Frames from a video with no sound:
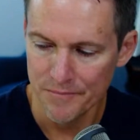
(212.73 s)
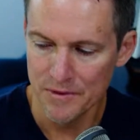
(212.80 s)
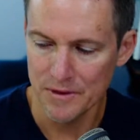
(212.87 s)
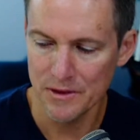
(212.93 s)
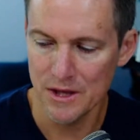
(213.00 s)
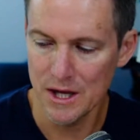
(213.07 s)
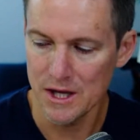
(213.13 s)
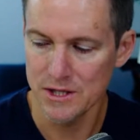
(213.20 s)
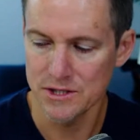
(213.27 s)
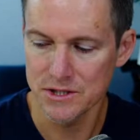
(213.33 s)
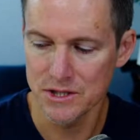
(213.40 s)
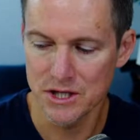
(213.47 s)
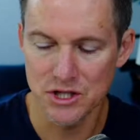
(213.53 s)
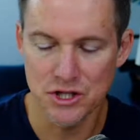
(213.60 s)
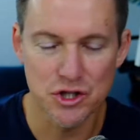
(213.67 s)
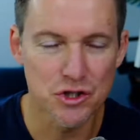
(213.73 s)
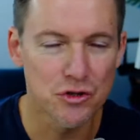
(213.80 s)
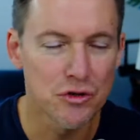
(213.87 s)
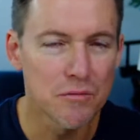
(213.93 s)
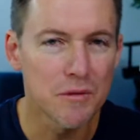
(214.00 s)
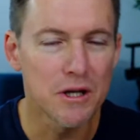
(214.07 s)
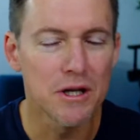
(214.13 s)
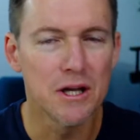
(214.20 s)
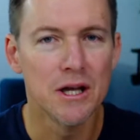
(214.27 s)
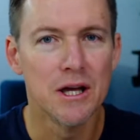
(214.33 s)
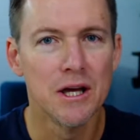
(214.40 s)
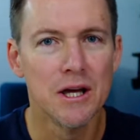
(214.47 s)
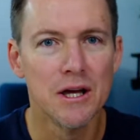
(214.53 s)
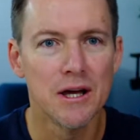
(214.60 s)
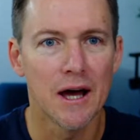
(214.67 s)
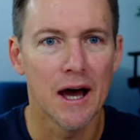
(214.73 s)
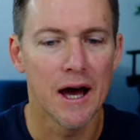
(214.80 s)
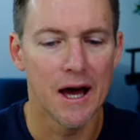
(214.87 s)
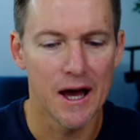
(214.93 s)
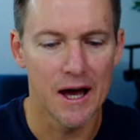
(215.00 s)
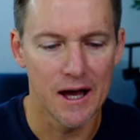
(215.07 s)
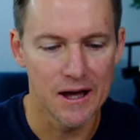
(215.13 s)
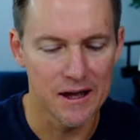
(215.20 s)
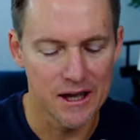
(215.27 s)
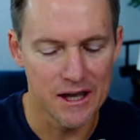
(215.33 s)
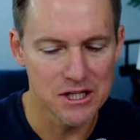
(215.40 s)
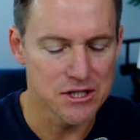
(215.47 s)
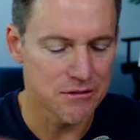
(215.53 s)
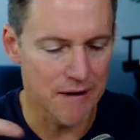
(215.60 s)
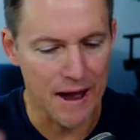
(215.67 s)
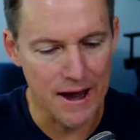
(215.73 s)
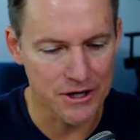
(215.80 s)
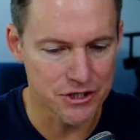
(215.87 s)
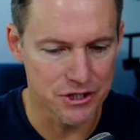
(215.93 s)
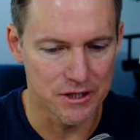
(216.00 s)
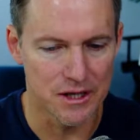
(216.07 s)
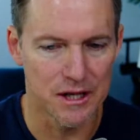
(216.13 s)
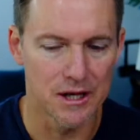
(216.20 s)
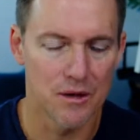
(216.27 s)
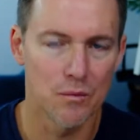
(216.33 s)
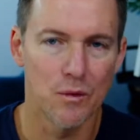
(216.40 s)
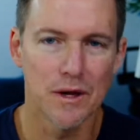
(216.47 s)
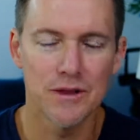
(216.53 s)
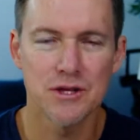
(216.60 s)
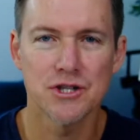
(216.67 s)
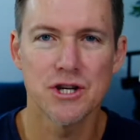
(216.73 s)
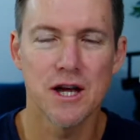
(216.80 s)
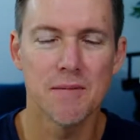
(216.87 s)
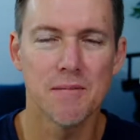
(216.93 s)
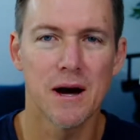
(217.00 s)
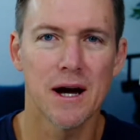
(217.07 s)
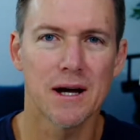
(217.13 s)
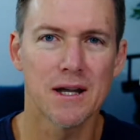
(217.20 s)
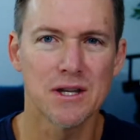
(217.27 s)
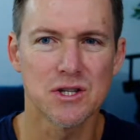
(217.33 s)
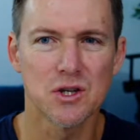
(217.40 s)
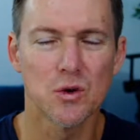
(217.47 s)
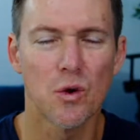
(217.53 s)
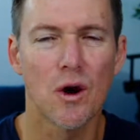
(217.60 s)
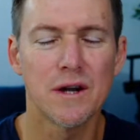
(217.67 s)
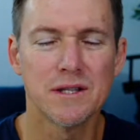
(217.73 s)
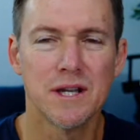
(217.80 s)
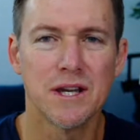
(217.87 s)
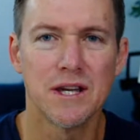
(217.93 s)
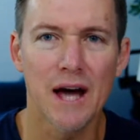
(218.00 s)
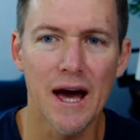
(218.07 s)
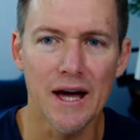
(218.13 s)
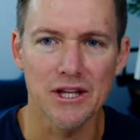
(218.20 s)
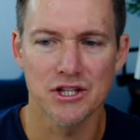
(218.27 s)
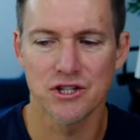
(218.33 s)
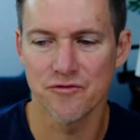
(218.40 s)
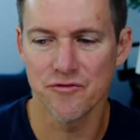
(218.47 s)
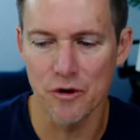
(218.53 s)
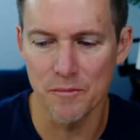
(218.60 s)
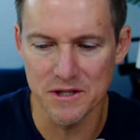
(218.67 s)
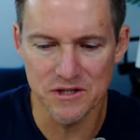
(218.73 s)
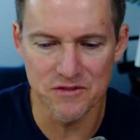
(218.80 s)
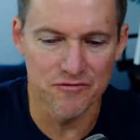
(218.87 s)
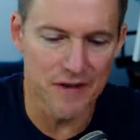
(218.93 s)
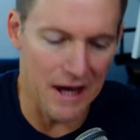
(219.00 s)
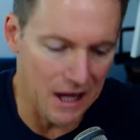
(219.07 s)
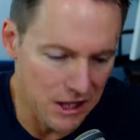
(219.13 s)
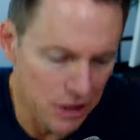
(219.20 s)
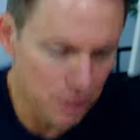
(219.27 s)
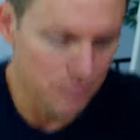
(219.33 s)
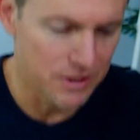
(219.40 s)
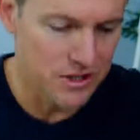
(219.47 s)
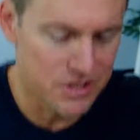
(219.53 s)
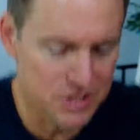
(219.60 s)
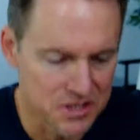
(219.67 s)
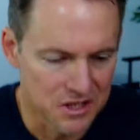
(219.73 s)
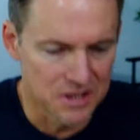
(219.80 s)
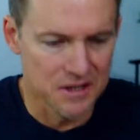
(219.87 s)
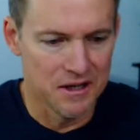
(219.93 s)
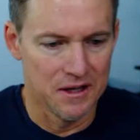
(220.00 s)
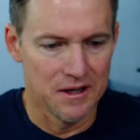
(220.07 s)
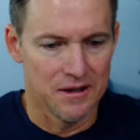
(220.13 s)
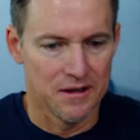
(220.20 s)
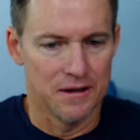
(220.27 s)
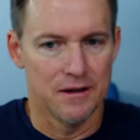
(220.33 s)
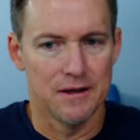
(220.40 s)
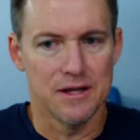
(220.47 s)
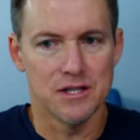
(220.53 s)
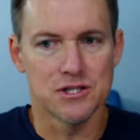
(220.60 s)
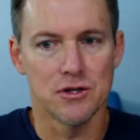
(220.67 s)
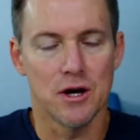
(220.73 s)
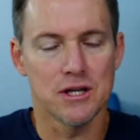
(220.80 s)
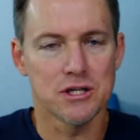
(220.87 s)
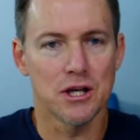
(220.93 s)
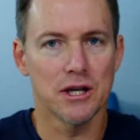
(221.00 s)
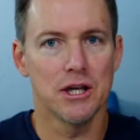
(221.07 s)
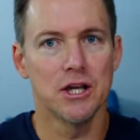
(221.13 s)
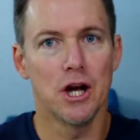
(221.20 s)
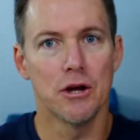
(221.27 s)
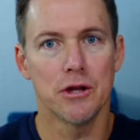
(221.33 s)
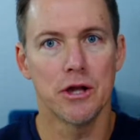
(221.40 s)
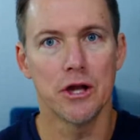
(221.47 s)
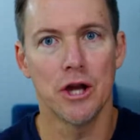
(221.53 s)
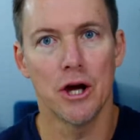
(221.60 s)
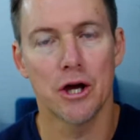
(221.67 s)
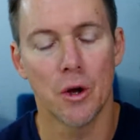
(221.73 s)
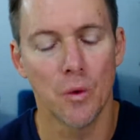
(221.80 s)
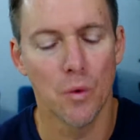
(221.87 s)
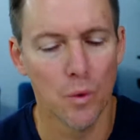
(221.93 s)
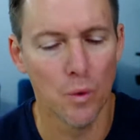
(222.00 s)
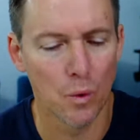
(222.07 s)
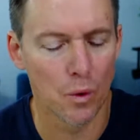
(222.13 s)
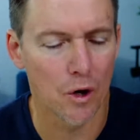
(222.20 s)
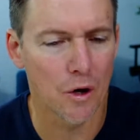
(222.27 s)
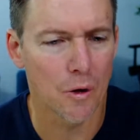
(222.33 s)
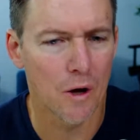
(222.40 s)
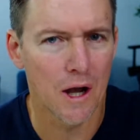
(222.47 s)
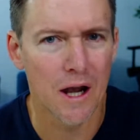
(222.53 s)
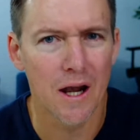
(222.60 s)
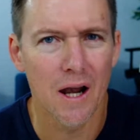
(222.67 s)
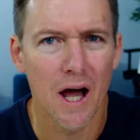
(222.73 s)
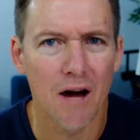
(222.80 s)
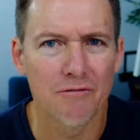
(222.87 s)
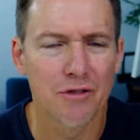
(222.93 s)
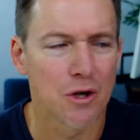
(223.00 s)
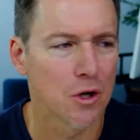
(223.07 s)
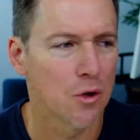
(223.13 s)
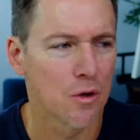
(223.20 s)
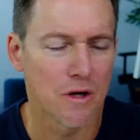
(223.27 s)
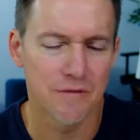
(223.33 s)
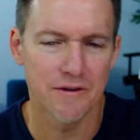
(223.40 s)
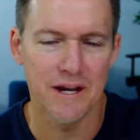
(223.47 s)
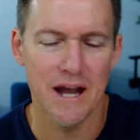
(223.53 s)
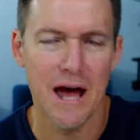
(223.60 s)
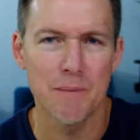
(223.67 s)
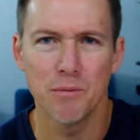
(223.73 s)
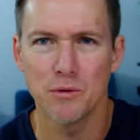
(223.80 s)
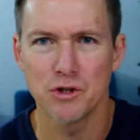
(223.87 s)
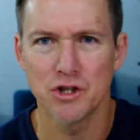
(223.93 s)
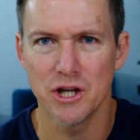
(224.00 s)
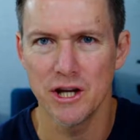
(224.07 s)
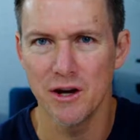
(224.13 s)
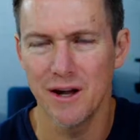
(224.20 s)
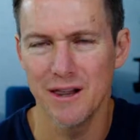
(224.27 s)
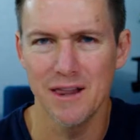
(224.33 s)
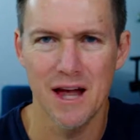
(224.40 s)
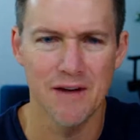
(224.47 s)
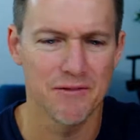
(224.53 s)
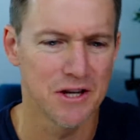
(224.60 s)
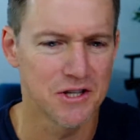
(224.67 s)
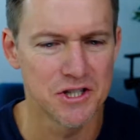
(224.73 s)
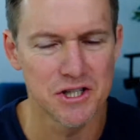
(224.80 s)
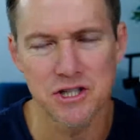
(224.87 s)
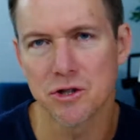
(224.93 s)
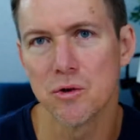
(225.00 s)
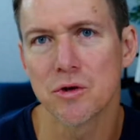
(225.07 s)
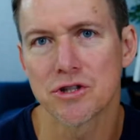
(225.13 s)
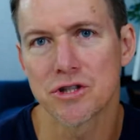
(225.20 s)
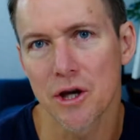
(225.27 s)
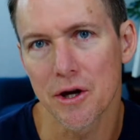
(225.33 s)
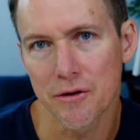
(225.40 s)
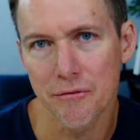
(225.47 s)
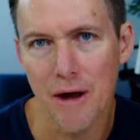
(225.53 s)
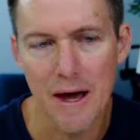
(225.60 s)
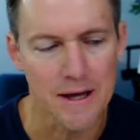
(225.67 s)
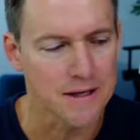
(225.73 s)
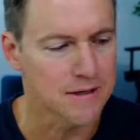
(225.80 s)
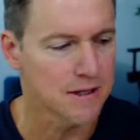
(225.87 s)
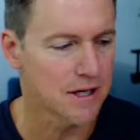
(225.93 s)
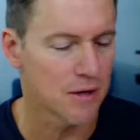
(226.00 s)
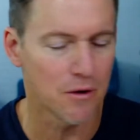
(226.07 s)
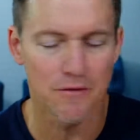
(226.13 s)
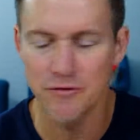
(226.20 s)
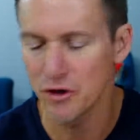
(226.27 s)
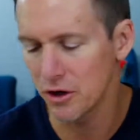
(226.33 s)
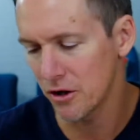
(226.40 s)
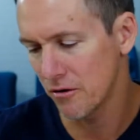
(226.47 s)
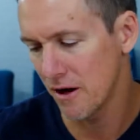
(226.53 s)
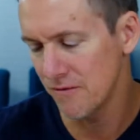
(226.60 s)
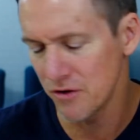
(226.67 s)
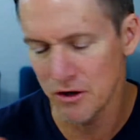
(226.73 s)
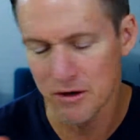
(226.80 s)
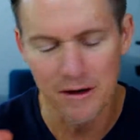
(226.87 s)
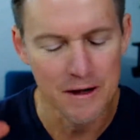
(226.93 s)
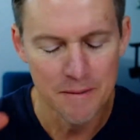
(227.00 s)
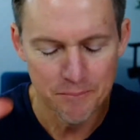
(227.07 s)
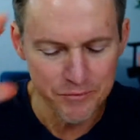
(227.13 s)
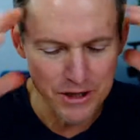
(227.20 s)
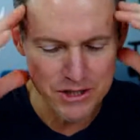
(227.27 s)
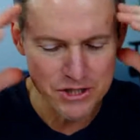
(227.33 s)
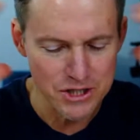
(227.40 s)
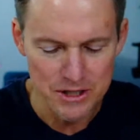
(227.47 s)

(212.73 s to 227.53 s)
there's human interaction in it, where the share market is quite detached from its value. It's nice. Like you don't go, oh, I love the look of an Apple share. I love it. It just looks so great. I've got a great view. There's